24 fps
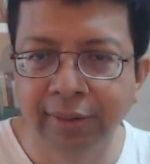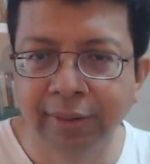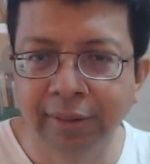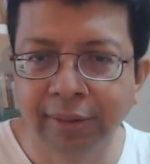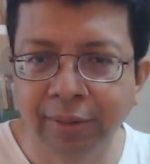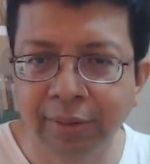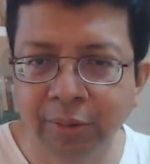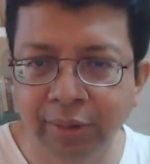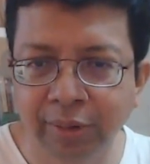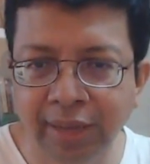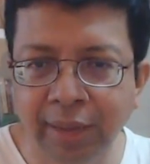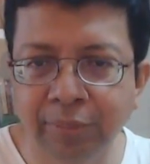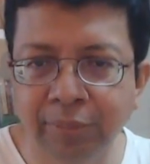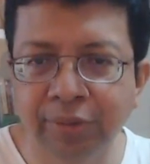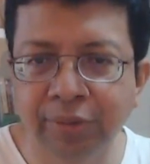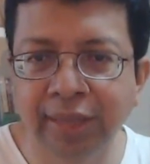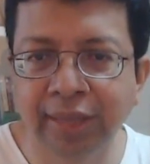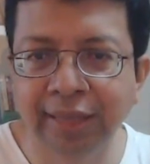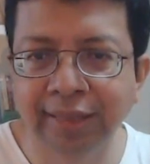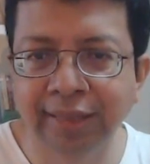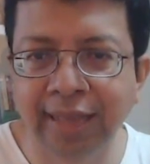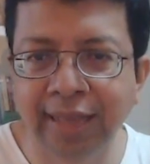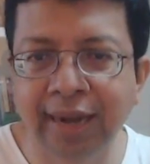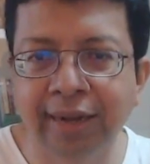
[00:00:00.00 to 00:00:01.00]
Okay. I'm
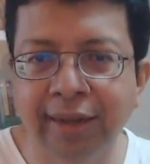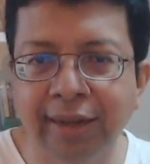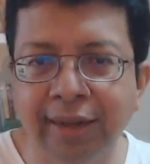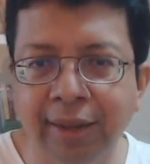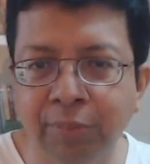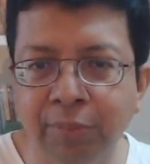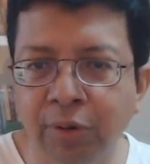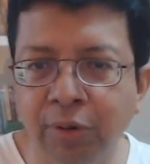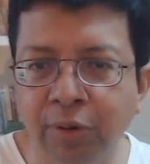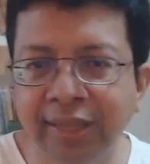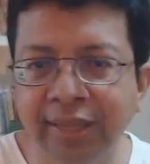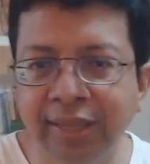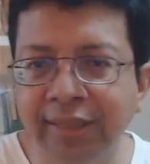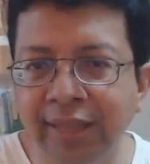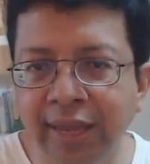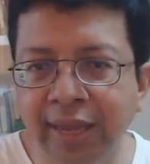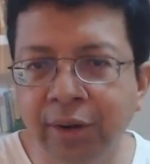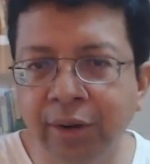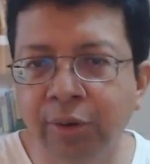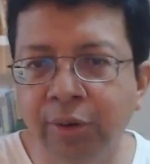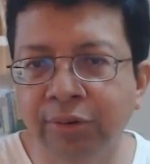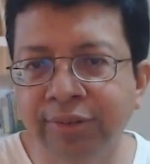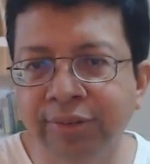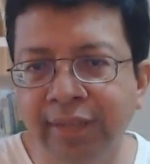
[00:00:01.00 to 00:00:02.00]
saying that. I'm not saying they
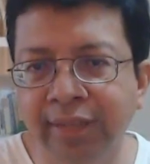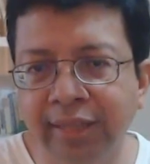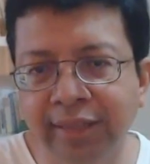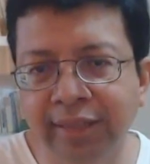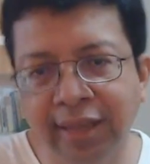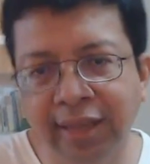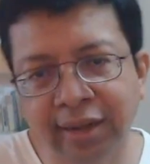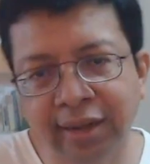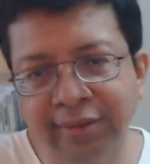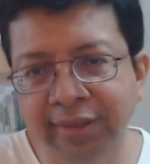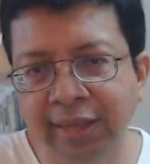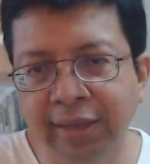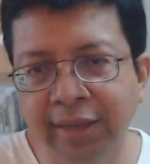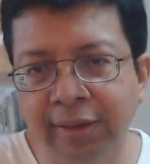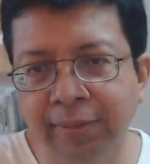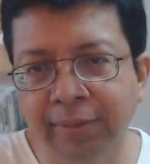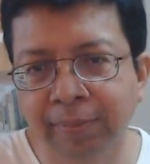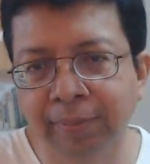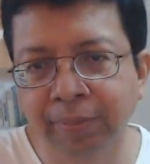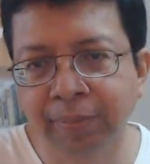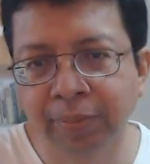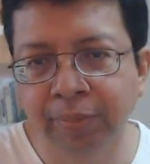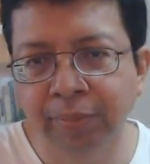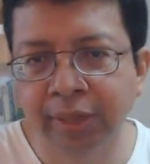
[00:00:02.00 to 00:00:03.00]
are not saying. They are
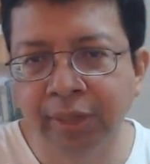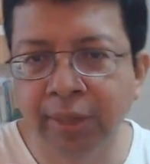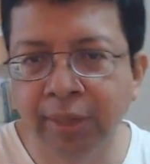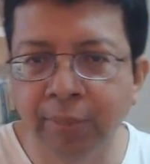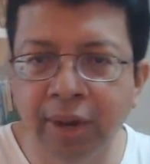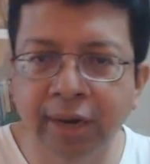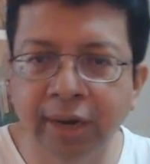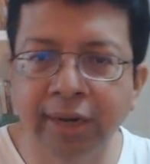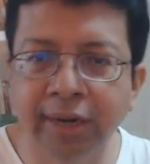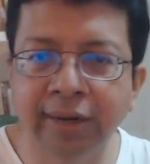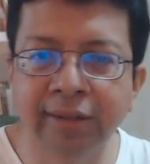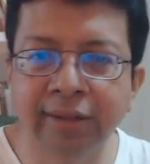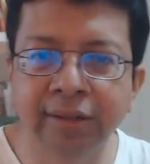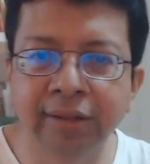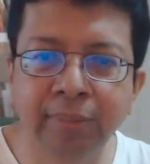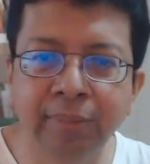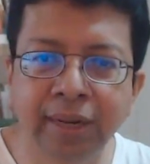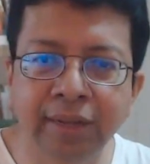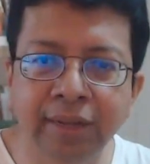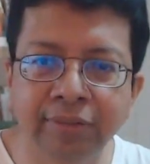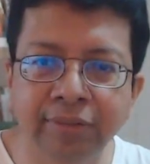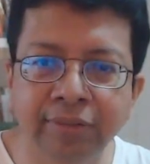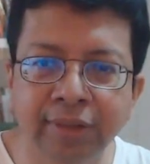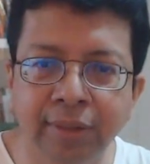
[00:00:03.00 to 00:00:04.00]
saying, but the market doesn't
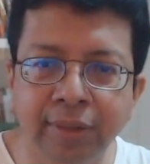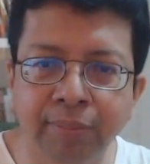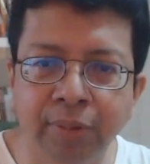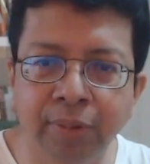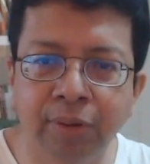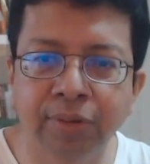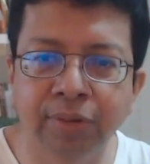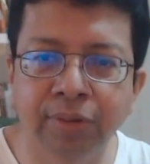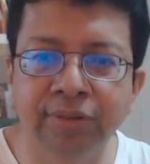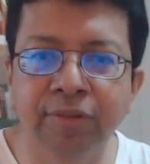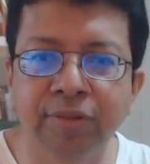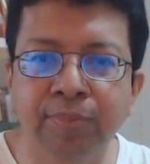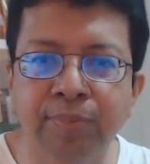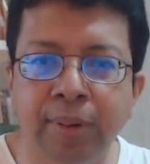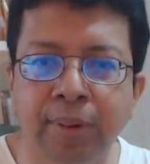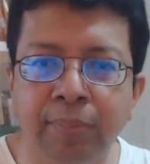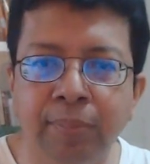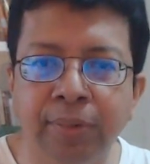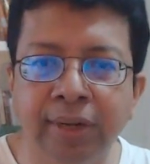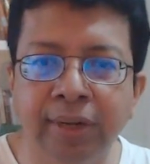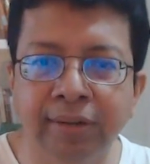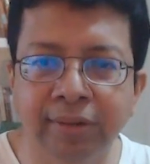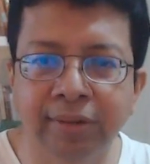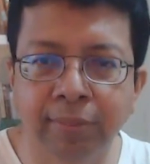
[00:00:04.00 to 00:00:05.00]
believe them because they've
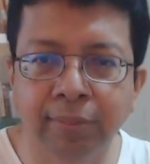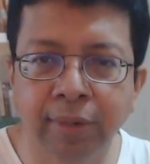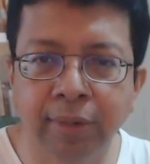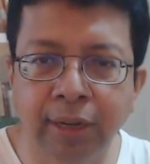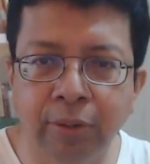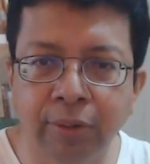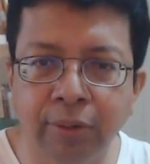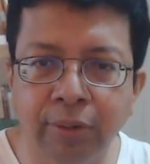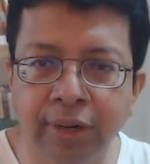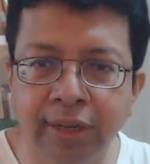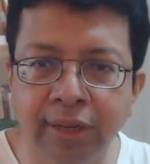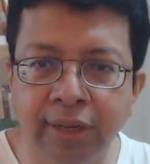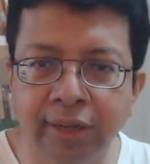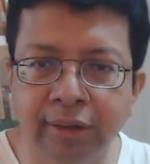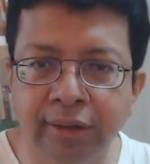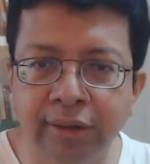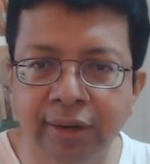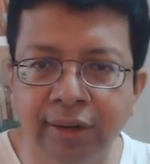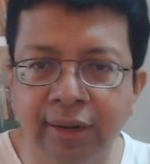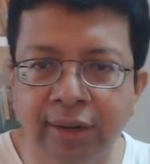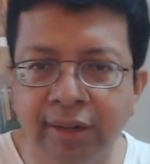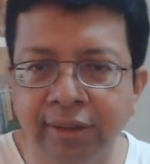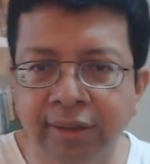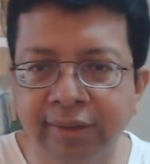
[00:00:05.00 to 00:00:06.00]
pumped in some liquidity
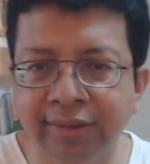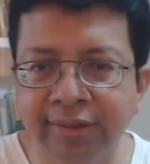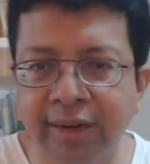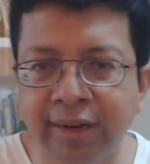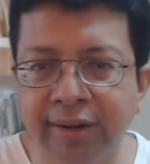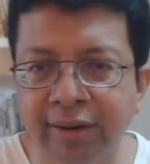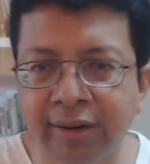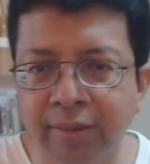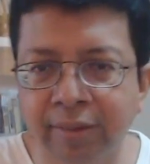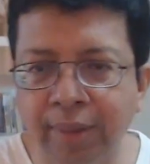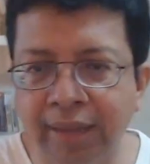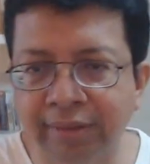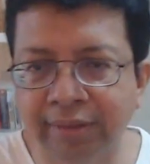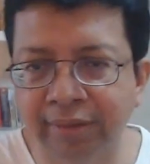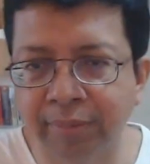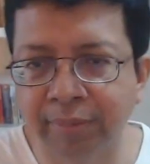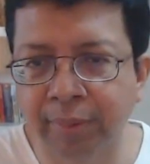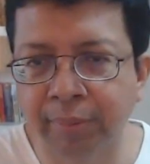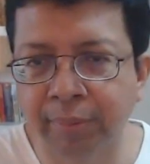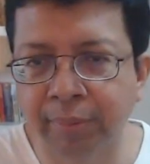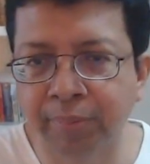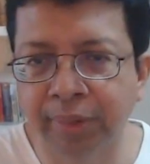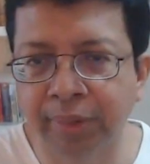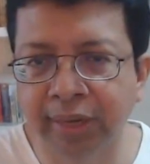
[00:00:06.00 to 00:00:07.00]
here and other central banks are
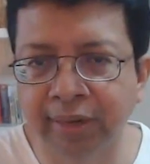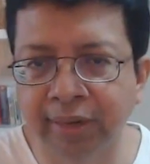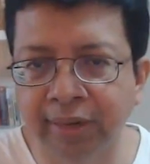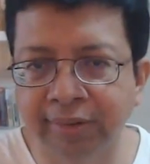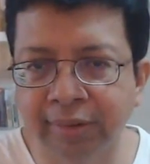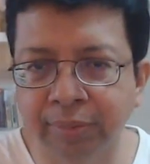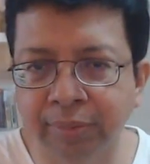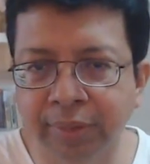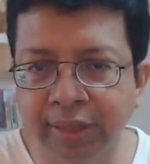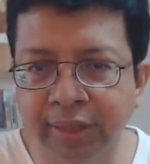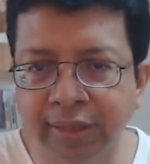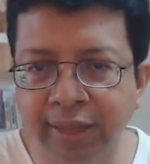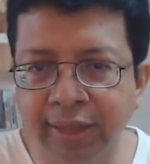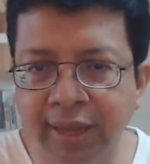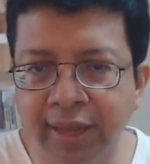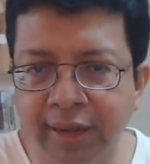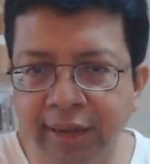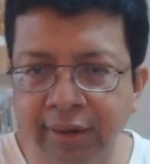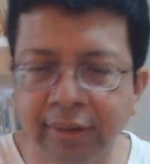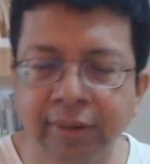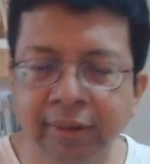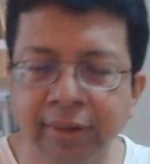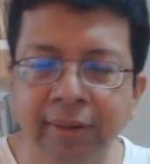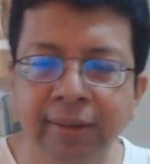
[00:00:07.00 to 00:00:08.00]
pumping in something
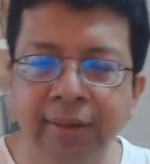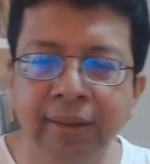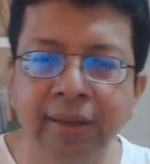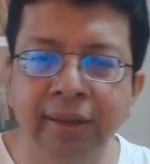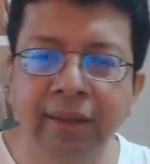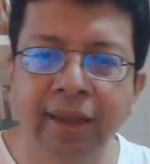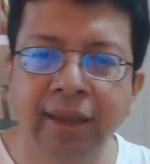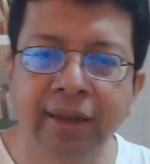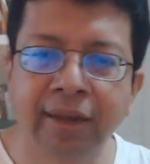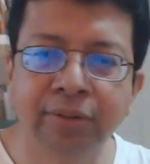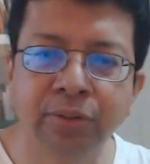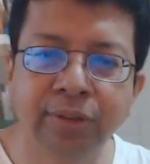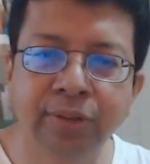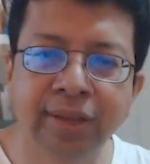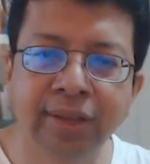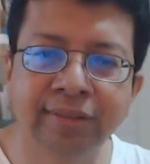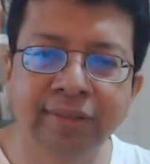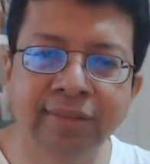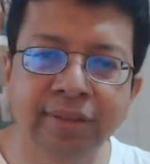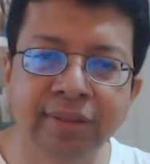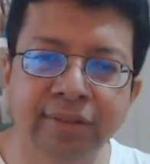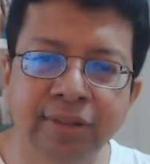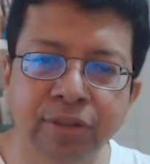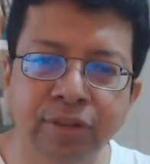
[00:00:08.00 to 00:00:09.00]
there. And so
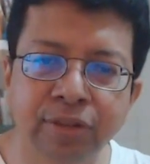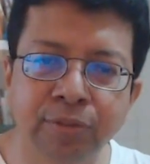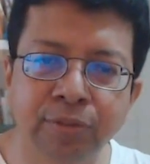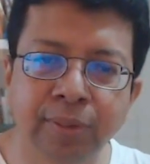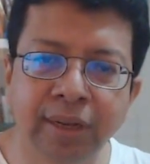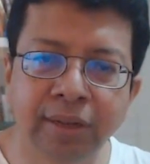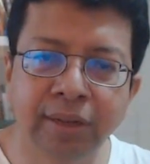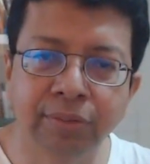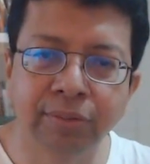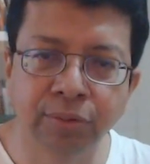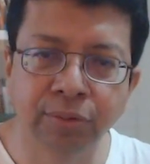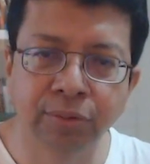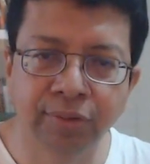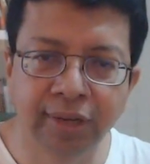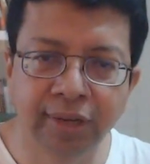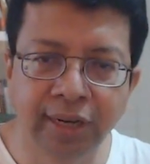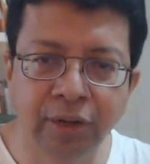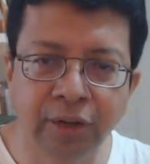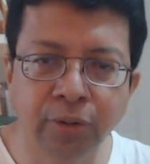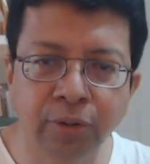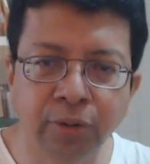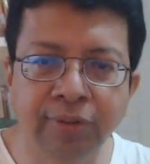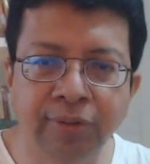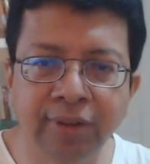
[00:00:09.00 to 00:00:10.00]
there's this disbelief. So we
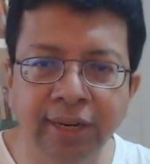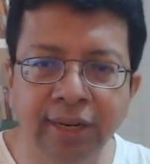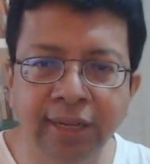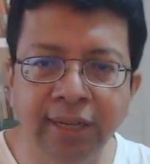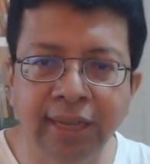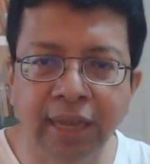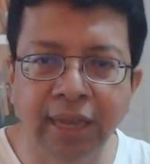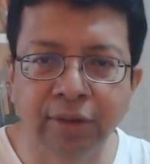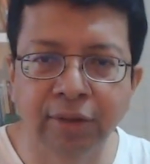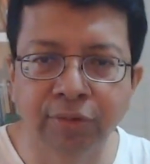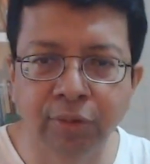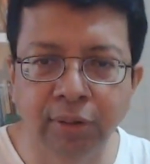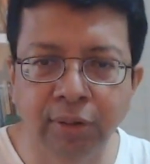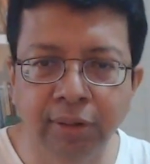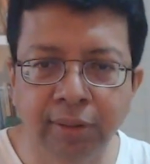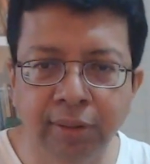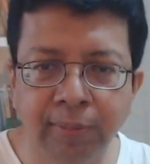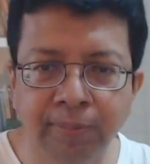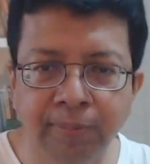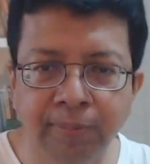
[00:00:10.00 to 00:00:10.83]
need to be very careful